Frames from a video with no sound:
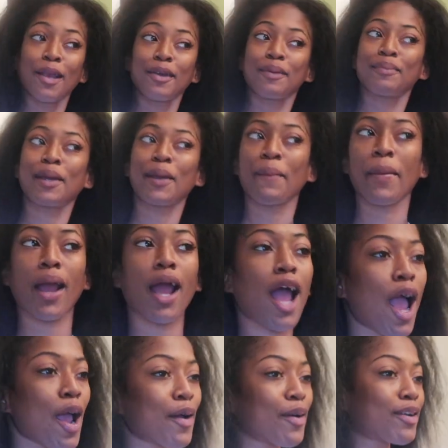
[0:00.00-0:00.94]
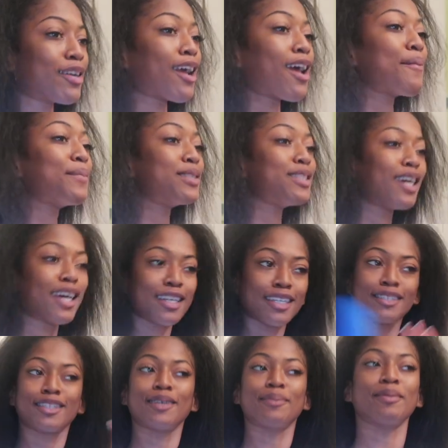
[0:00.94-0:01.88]
that gets it the flattest. Ooh,
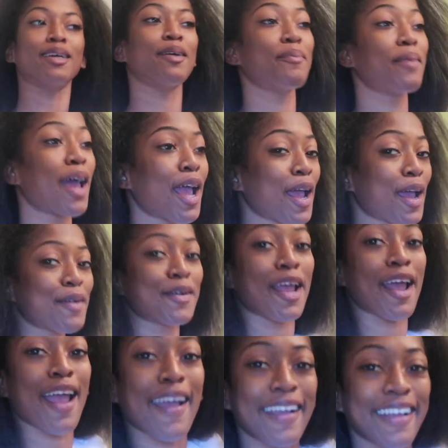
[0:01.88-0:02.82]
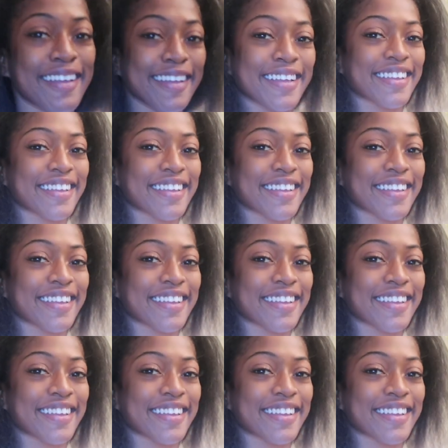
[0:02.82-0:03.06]
go up then, girl.